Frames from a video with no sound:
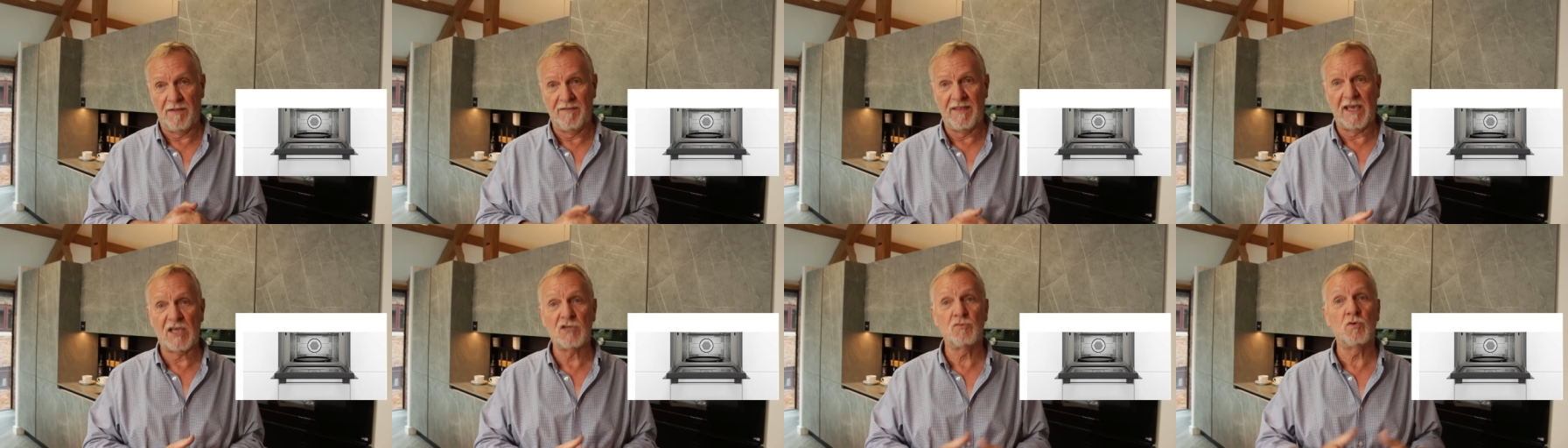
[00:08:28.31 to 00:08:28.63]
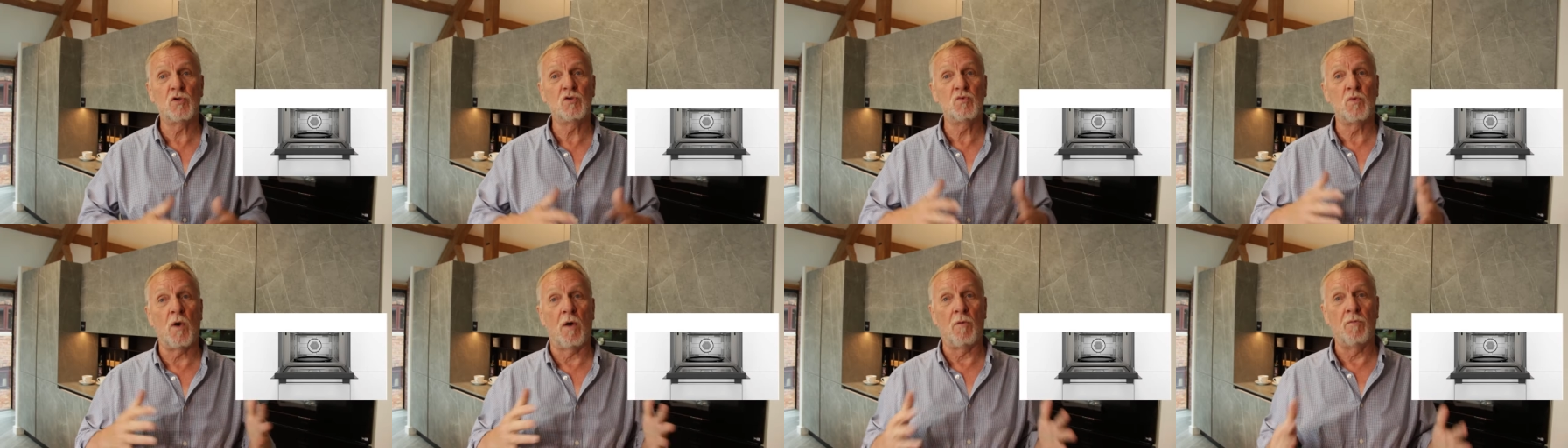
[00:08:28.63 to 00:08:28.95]
And that
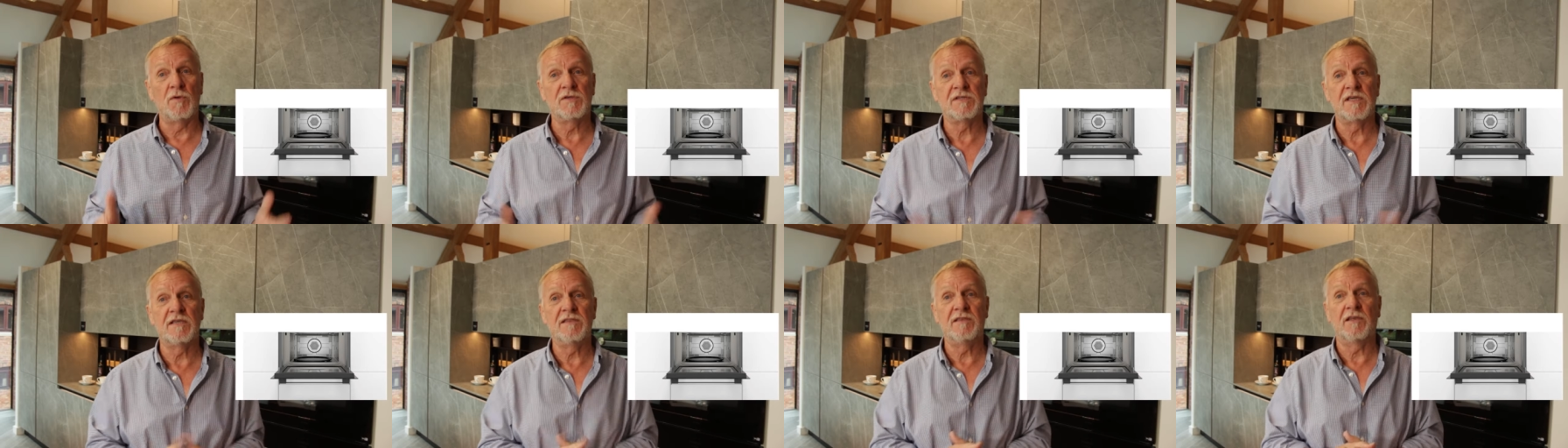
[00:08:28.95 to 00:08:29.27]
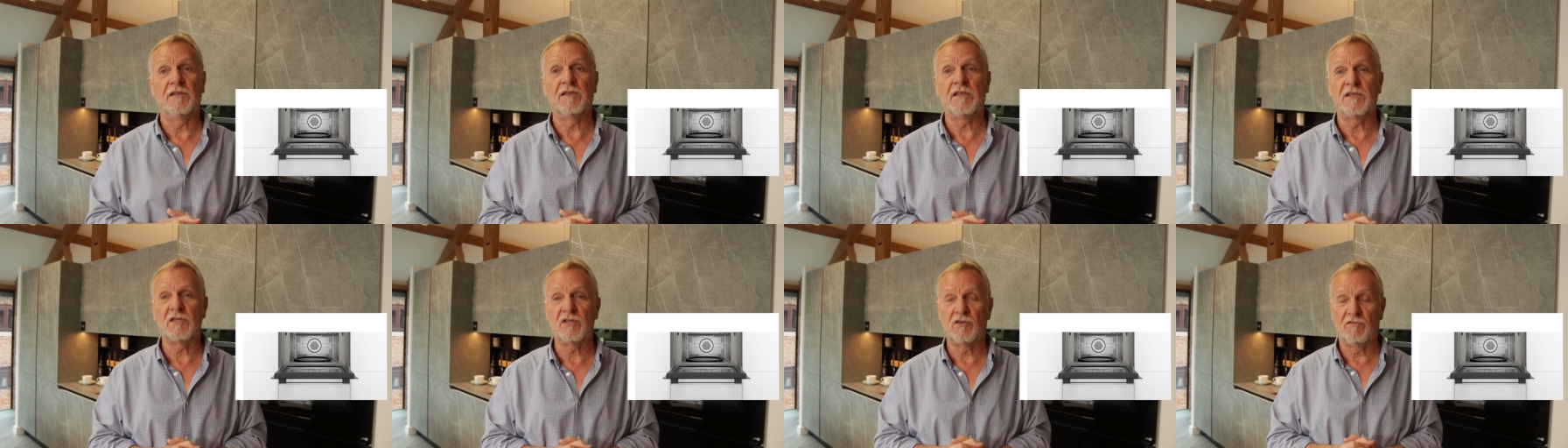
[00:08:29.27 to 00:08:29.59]
was what was in
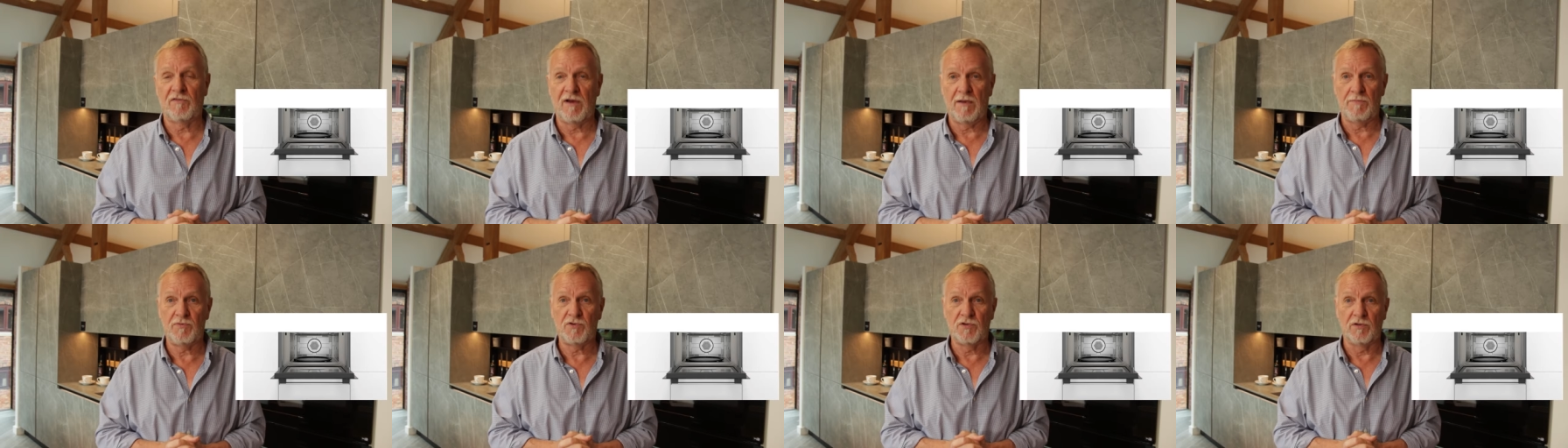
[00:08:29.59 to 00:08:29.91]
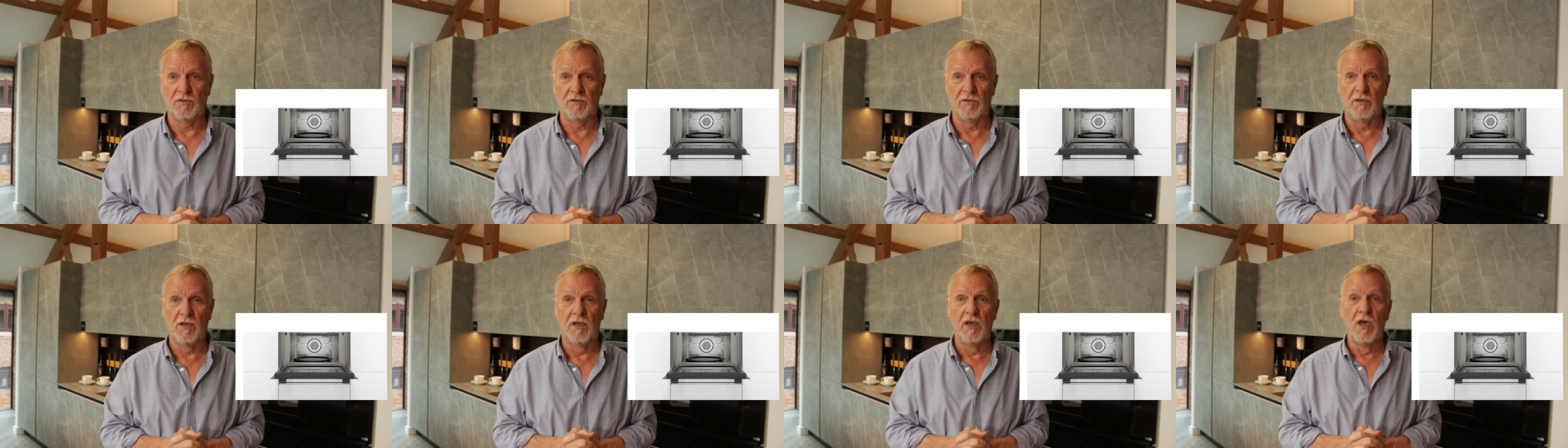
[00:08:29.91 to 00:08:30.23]
the
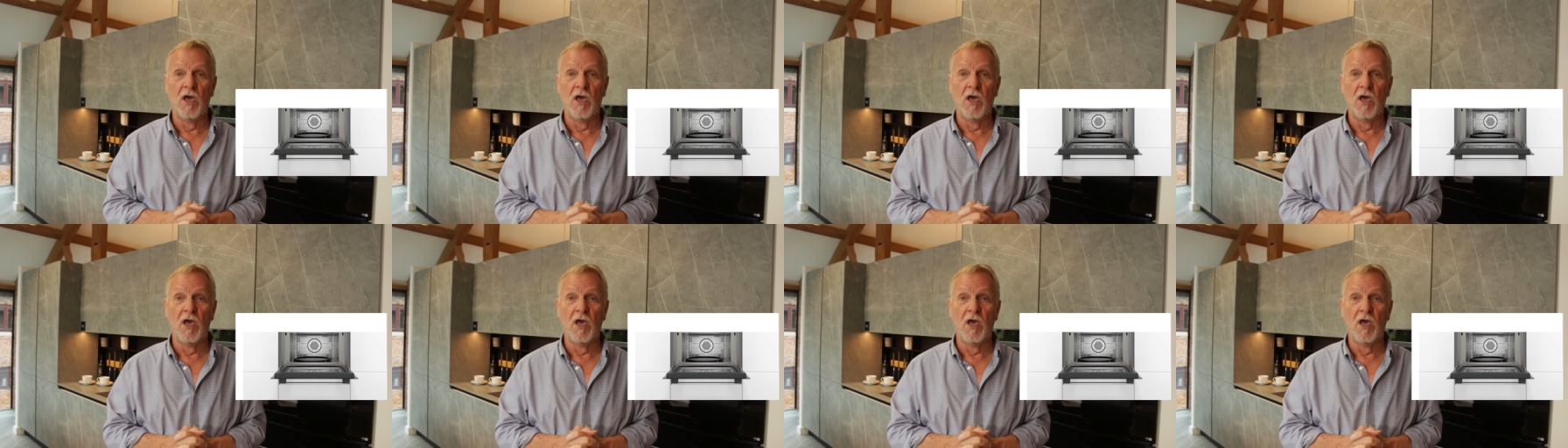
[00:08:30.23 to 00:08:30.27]
description.